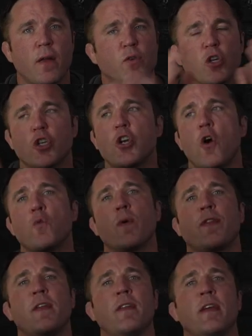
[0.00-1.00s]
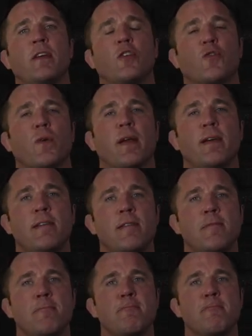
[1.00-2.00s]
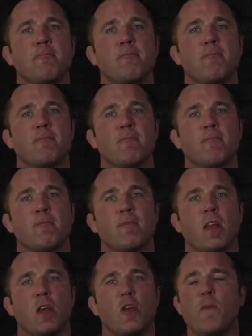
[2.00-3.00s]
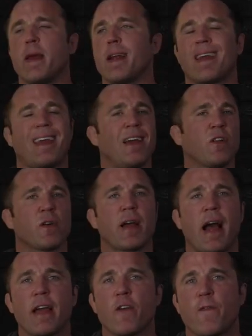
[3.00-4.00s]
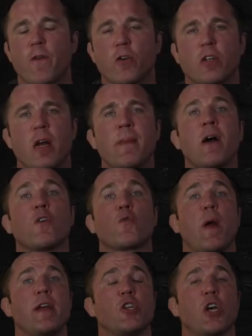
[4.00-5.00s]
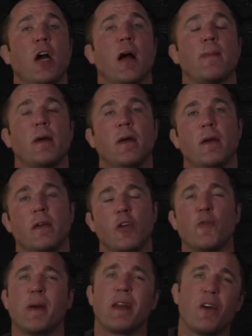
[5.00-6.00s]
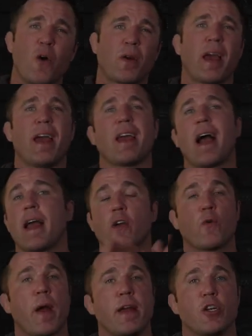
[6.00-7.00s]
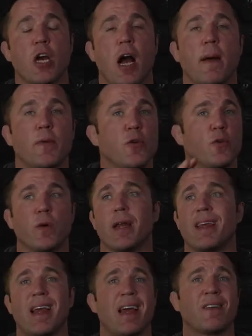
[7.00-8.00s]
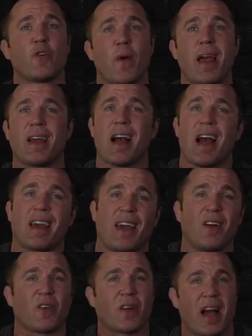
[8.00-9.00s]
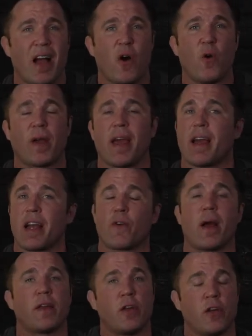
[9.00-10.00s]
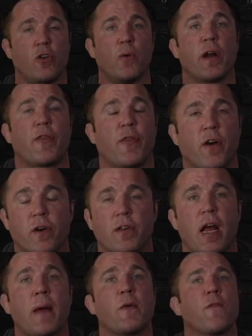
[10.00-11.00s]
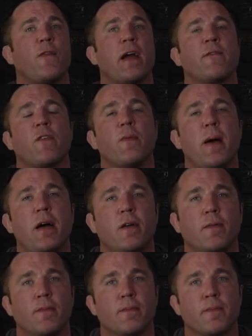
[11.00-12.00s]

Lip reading: It's just known within the industry. You beat a killer guy your first time out, great job. You beat an okay guy, great job. You do it again, great guy, killer guy, okay guy, great. You do it a third time, you're fighting for the belt.